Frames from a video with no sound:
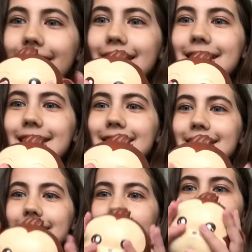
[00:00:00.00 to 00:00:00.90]
This
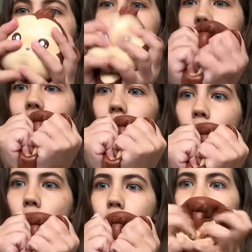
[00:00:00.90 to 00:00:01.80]
is Cheeky.
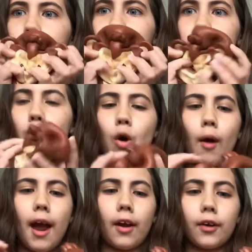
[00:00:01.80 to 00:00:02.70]
He's
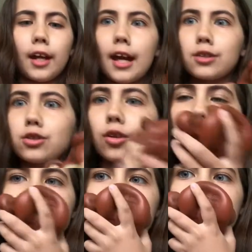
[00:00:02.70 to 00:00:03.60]
so airy and
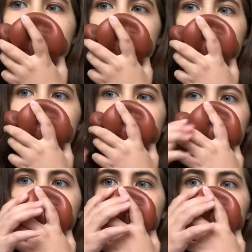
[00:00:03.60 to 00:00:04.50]
surprising.
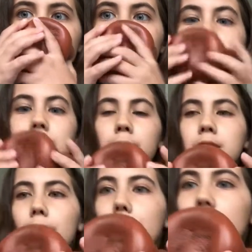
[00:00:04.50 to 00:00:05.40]
And he smells like